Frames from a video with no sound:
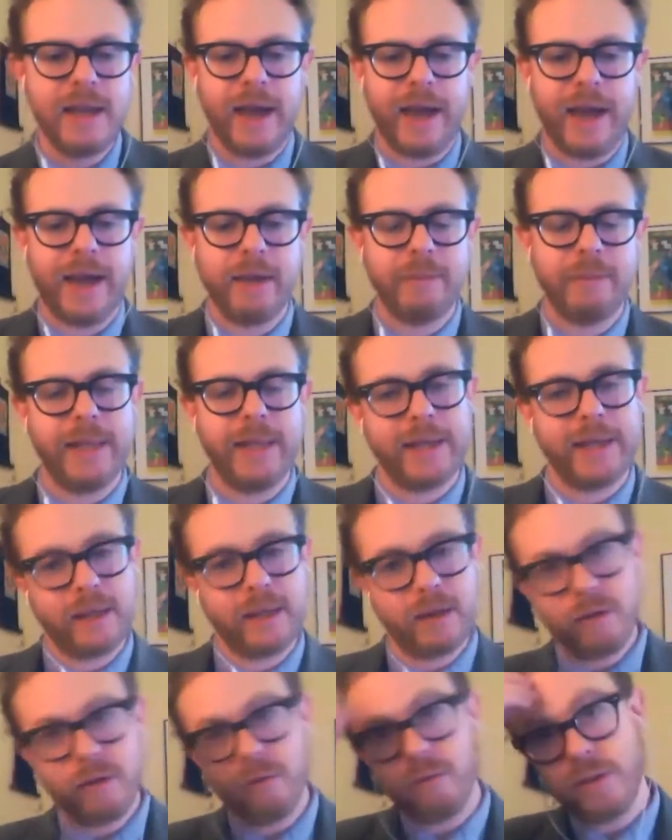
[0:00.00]
I had my like
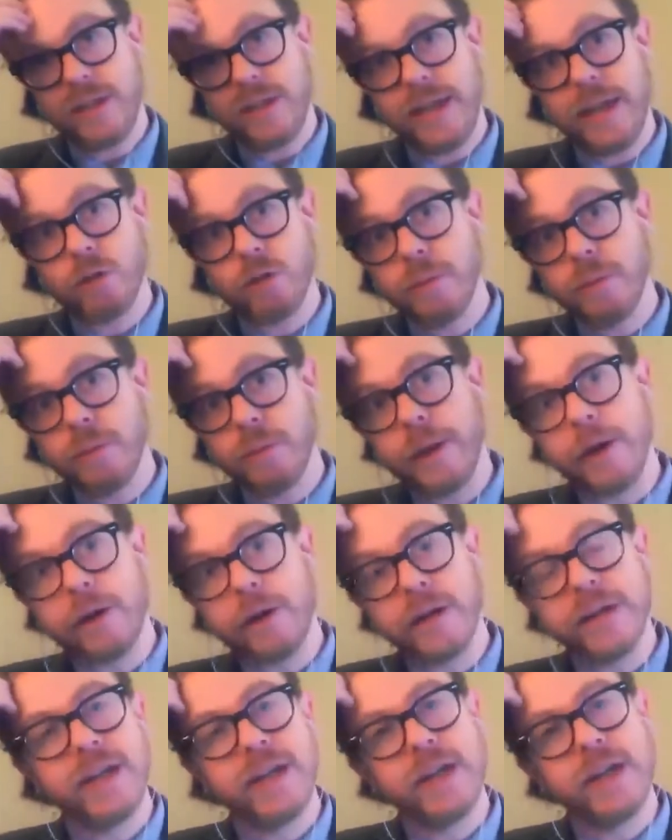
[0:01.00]
teenage rebellion
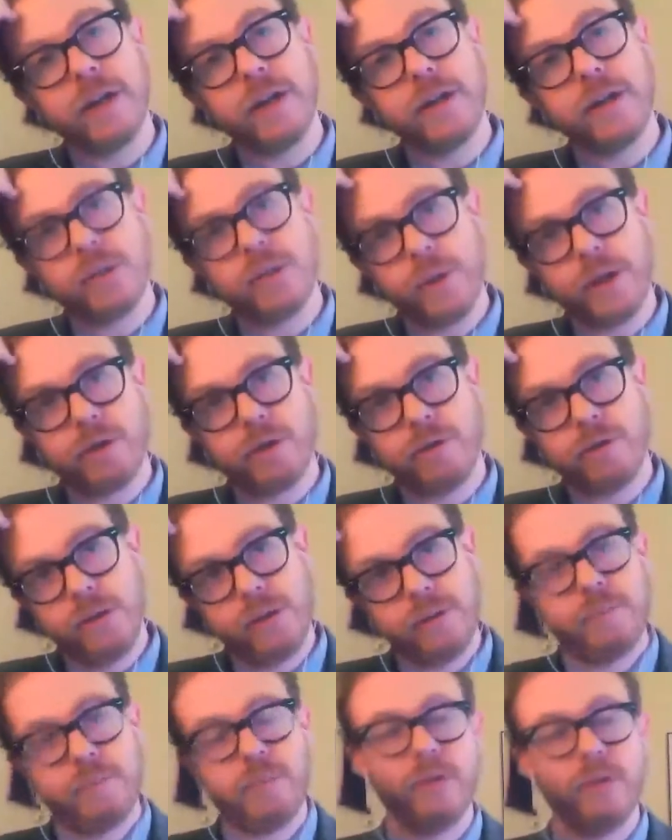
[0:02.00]
years where I
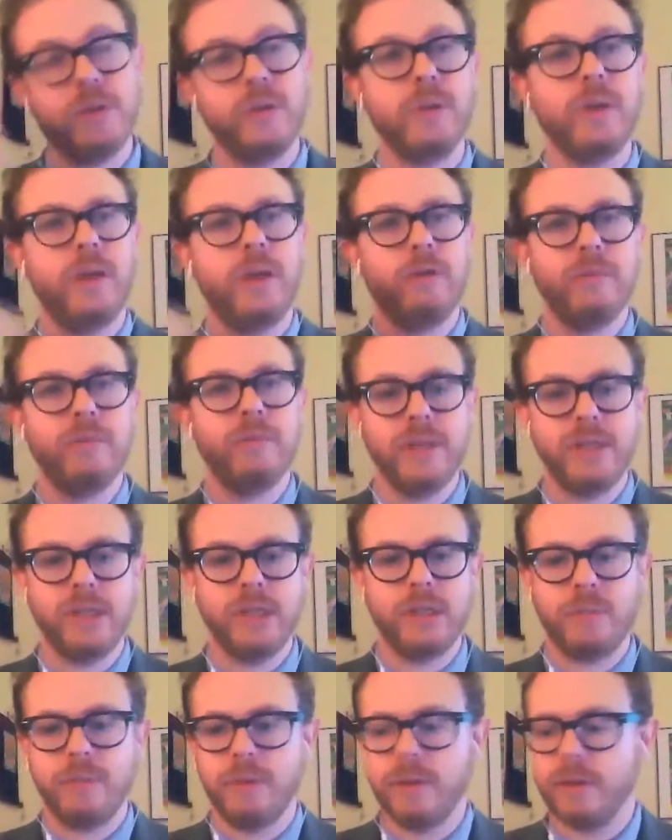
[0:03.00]
pursued other religious
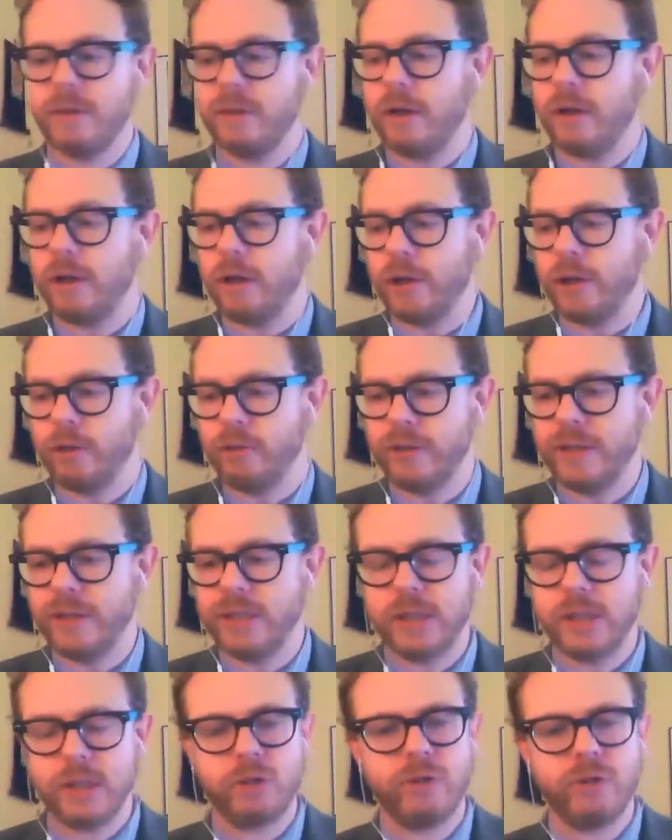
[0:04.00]
other religious
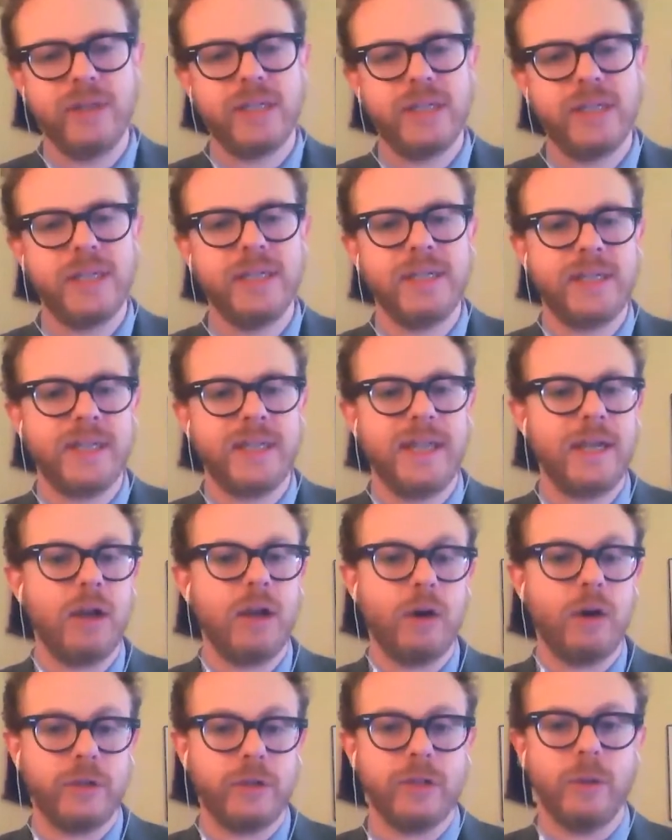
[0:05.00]
traditions and then
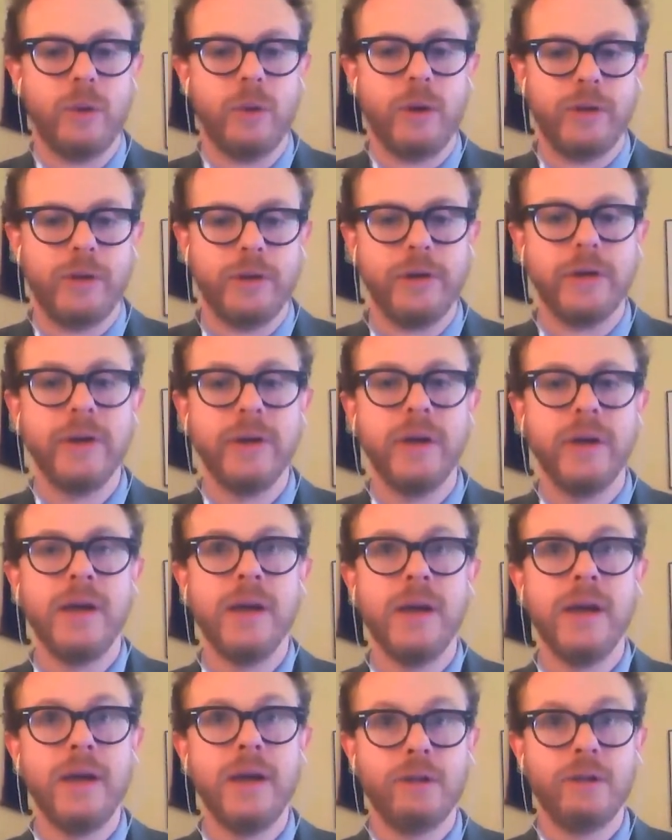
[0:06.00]
also other
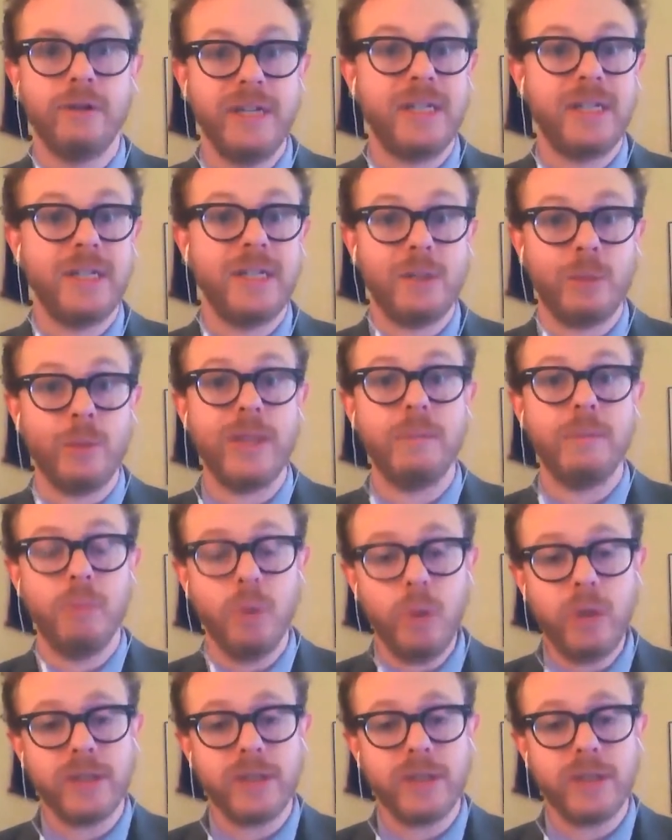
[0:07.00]
traditions within Buddhism.